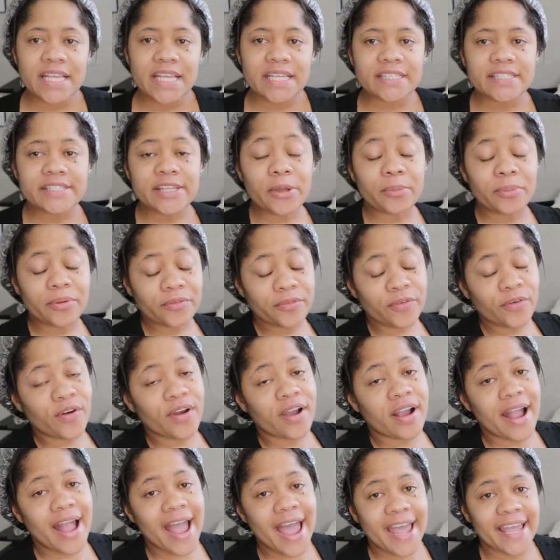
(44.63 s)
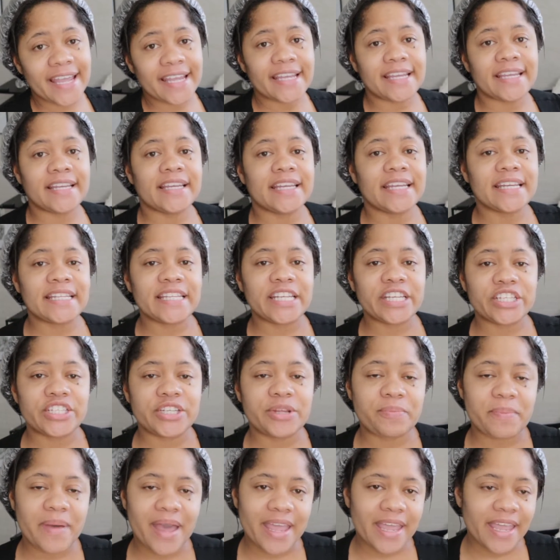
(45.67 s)
So before I
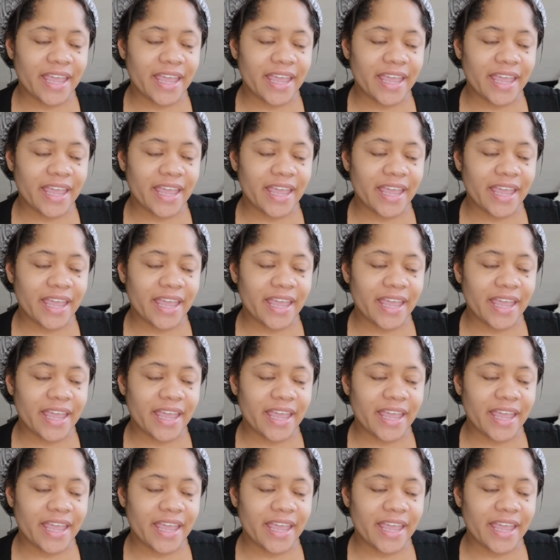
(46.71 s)
condition my